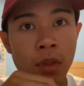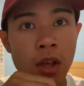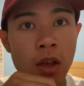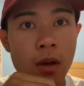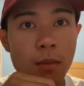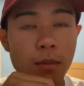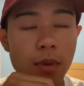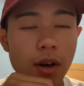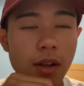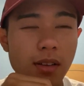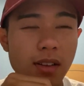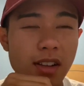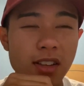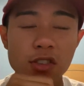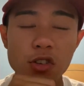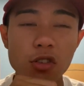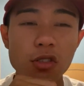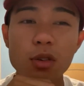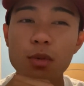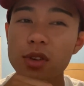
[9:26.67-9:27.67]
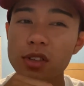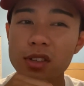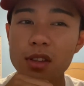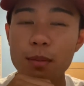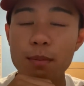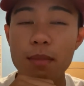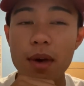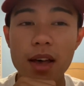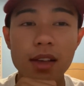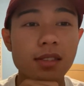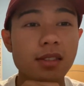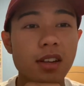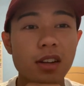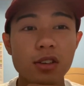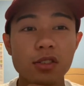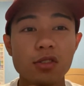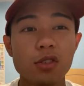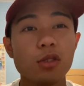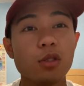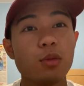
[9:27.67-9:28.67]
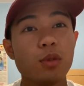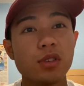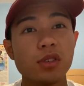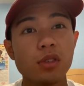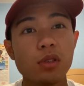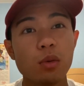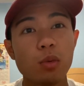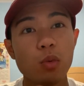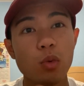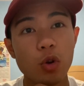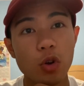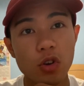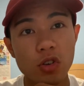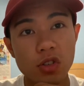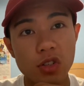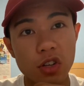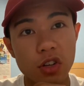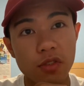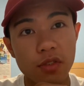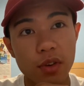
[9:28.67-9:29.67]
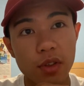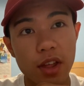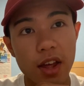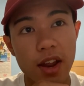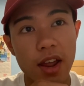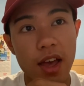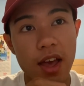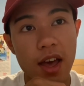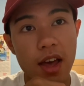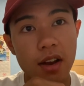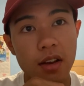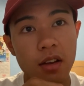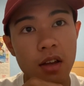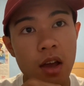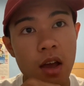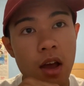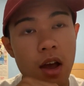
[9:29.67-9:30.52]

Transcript: But it certainly wasn't the best, and it certainly wasn't the worst interview that I had.